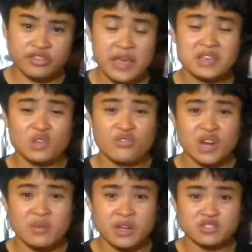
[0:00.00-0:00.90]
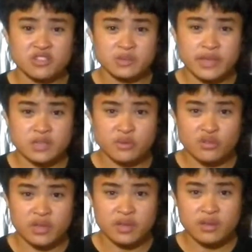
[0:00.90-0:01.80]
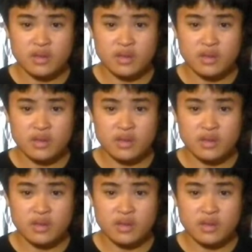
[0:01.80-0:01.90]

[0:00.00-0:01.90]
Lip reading: Thank you very much for this amazing movie.